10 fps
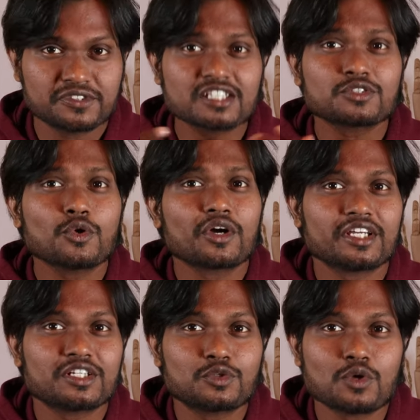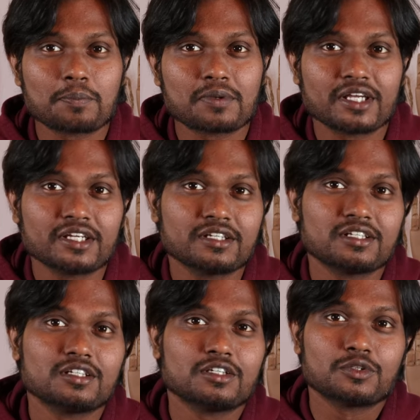just go ahead to apply
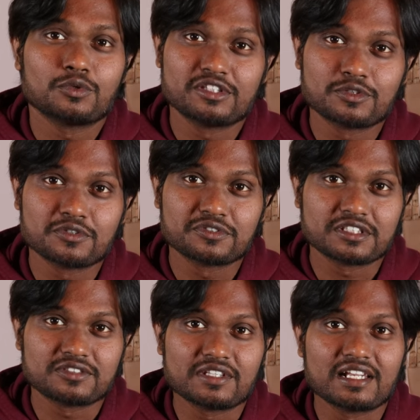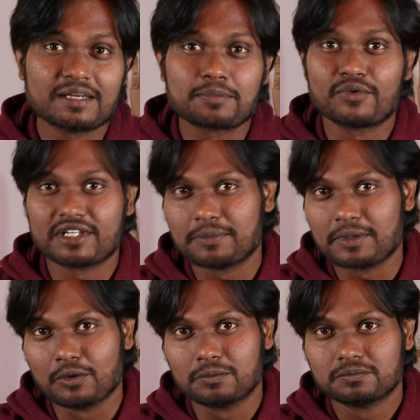to these courses with the link provided below.